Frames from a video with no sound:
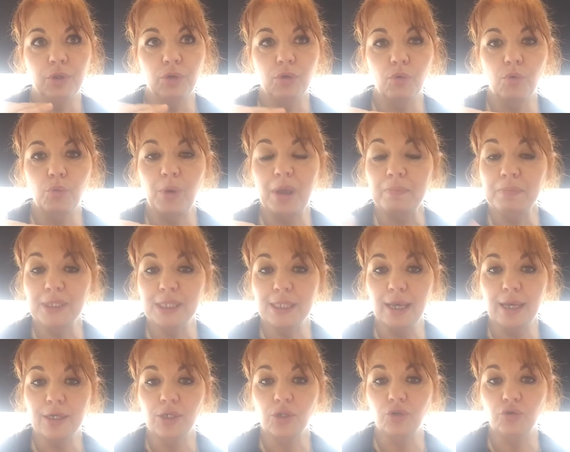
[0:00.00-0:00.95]

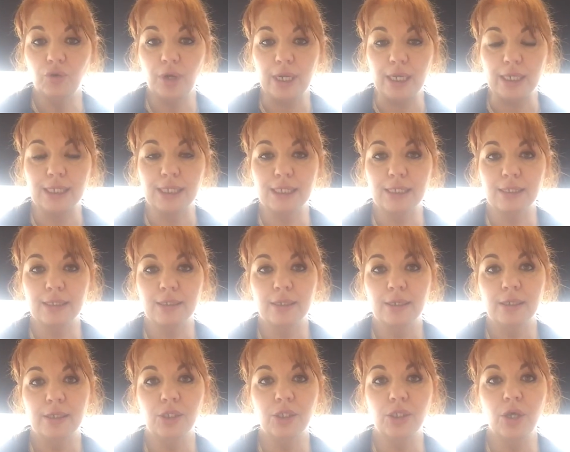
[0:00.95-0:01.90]
website address
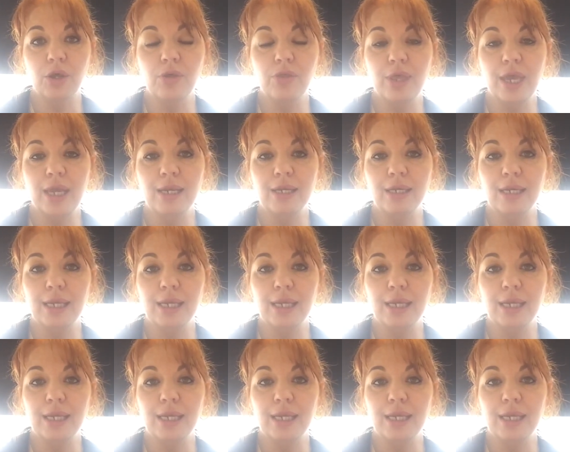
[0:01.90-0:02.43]
so that it